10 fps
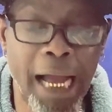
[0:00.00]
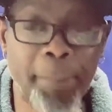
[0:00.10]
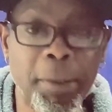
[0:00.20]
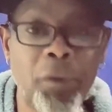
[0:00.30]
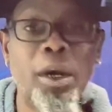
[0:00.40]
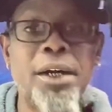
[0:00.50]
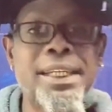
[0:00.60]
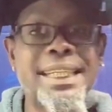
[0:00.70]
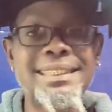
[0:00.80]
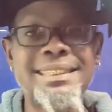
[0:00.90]
I've been
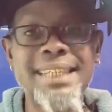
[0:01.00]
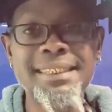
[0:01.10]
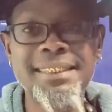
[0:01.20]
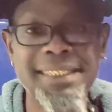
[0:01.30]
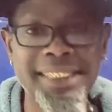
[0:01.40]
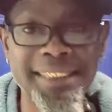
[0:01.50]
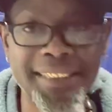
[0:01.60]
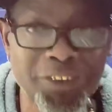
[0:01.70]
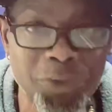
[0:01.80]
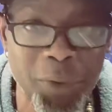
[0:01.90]
welding consistently
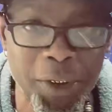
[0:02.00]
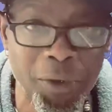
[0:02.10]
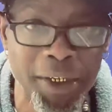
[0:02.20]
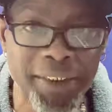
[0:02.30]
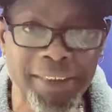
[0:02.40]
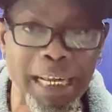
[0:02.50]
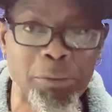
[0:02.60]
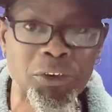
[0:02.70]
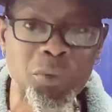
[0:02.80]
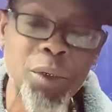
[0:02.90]
since 21, since
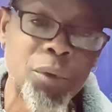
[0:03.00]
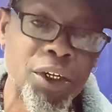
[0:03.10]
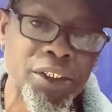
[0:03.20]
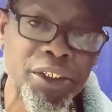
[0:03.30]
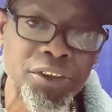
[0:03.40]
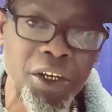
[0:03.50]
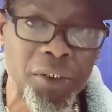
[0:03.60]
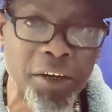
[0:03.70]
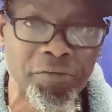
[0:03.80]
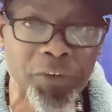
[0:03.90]
I was 21 years
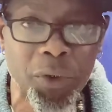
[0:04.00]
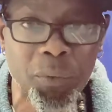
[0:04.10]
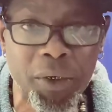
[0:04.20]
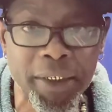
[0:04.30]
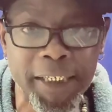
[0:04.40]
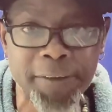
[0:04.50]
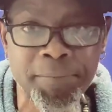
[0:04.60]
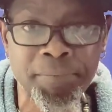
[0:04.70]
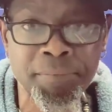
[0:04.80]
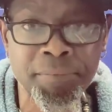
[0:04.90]
old, and I'm 41 now.